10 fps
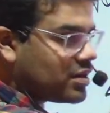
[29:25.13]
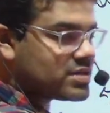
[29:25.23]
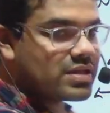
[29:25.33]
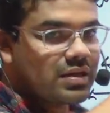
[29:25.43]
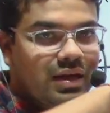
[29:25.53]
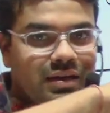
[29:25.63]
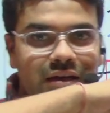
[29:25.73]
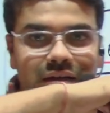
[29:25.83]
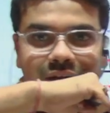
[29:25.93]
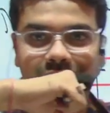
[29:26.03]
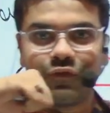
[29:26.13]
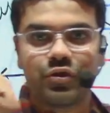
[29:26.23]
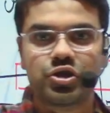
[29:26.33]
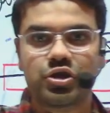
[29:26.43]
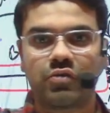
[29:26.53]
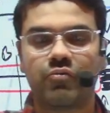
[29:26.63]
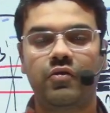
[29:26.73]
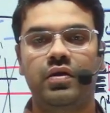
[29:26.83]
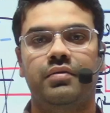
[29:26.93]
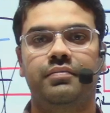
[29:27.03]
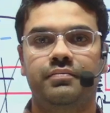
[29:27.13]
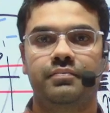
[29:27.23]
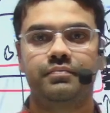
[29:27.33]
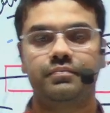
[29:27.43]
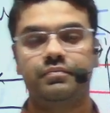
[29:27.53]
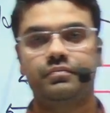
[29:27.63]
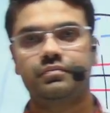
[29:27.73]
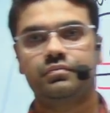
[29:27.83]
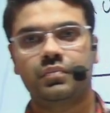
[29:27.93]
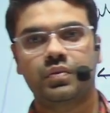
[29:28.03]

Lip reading: are getting diverged away. The